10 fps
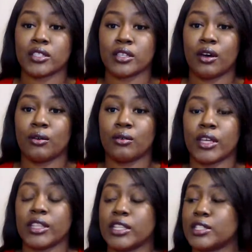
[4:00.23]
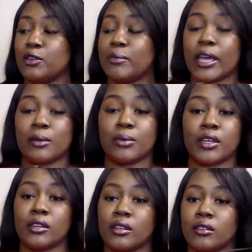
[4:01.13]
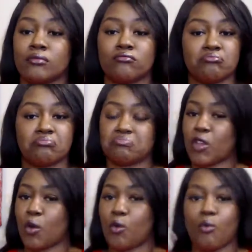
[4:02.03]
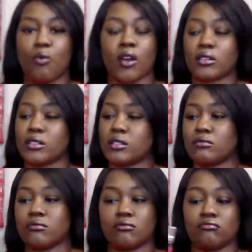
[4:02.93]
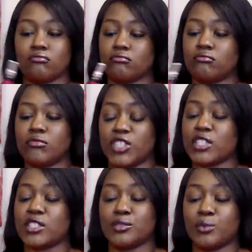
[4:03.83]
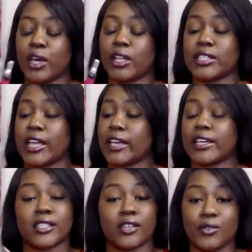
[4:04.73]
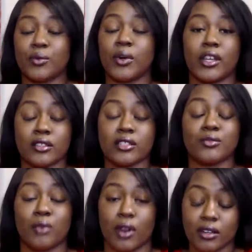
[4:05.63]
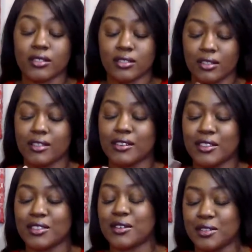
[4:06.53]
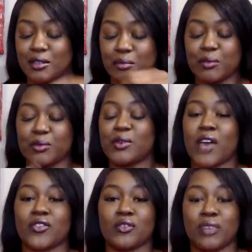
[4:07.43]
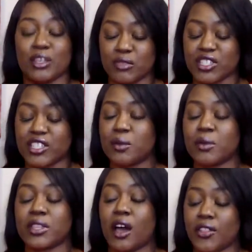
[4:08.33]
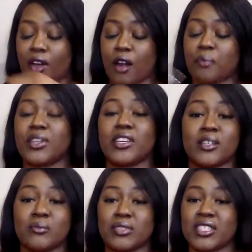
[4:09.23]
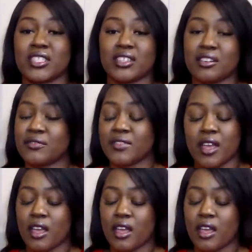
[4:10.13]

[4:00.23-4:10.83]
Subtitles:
ago, and this little baby works just as well as I guess everyone else's works. The people who have the big machine with all the RPMs and stuff.